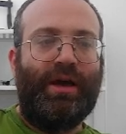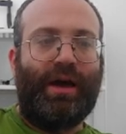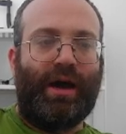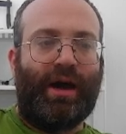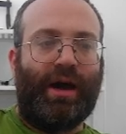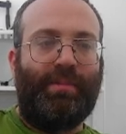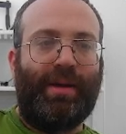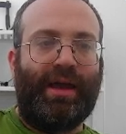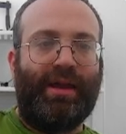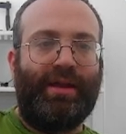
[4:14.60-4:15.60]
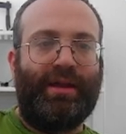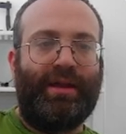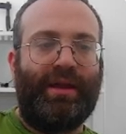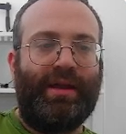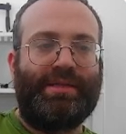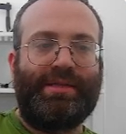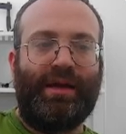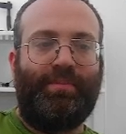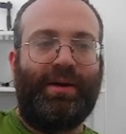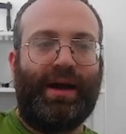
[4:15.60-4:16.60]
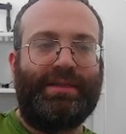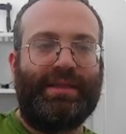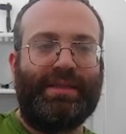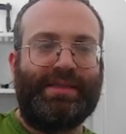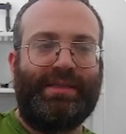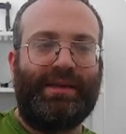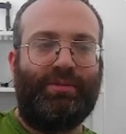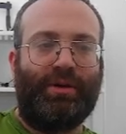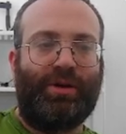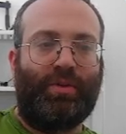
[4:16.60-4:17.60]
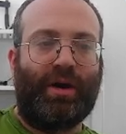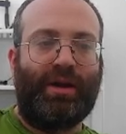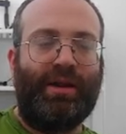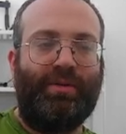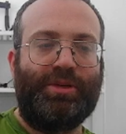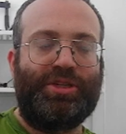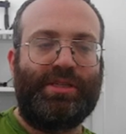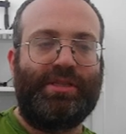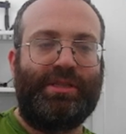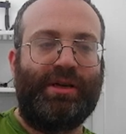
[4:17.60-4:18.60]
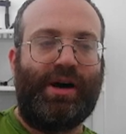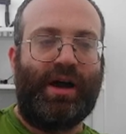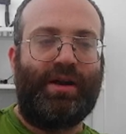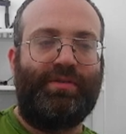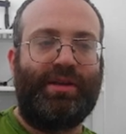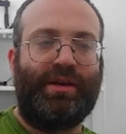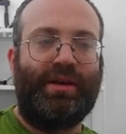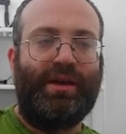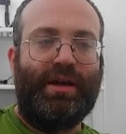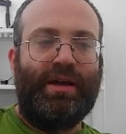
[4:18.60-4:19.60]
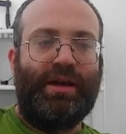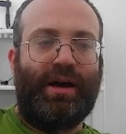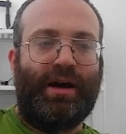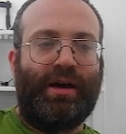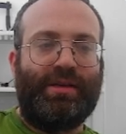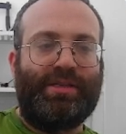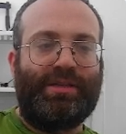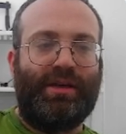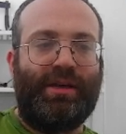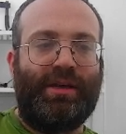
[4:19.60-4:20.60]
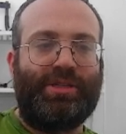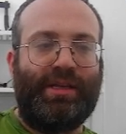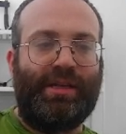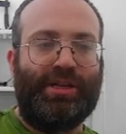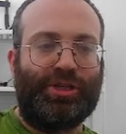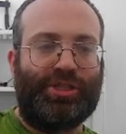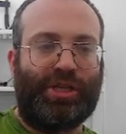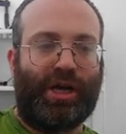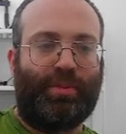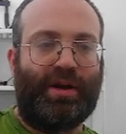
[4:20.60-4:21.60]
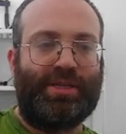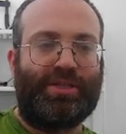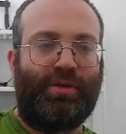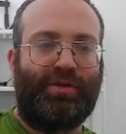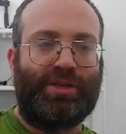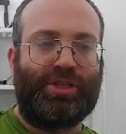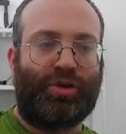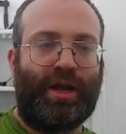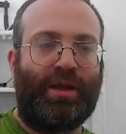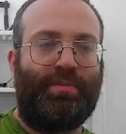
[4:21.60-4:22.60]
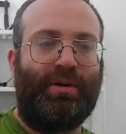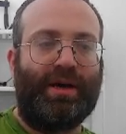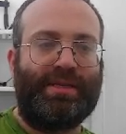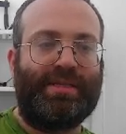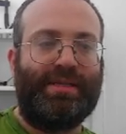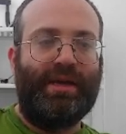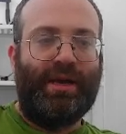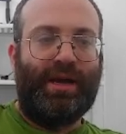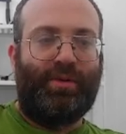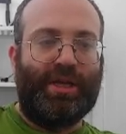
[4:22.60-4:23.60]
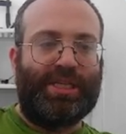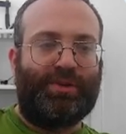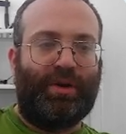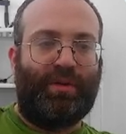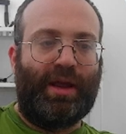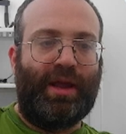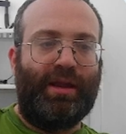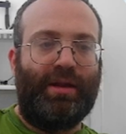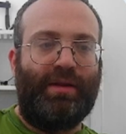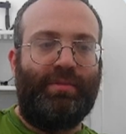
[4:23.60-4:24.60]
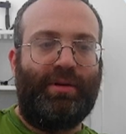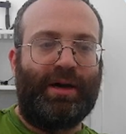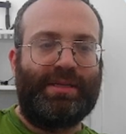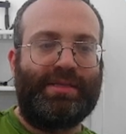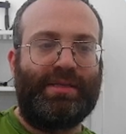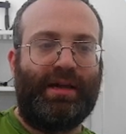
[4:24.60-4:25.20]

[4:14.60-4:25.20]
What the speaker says: and it's applied to this D1 quantity, which is the log of the initial stock price over the strike plus risk-free rate plus